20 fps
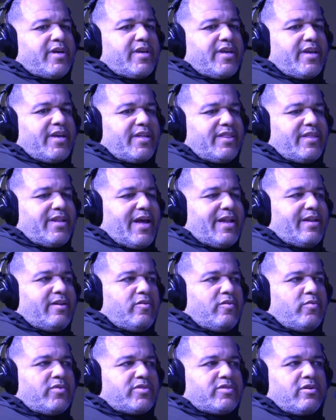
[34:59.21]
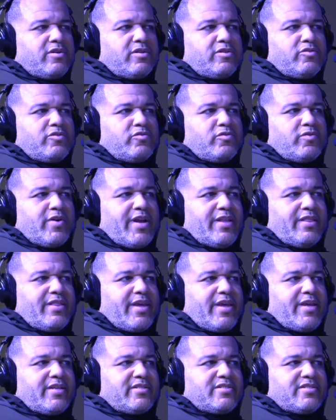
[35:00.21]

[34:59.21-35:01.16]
kid that I knew was going to do great things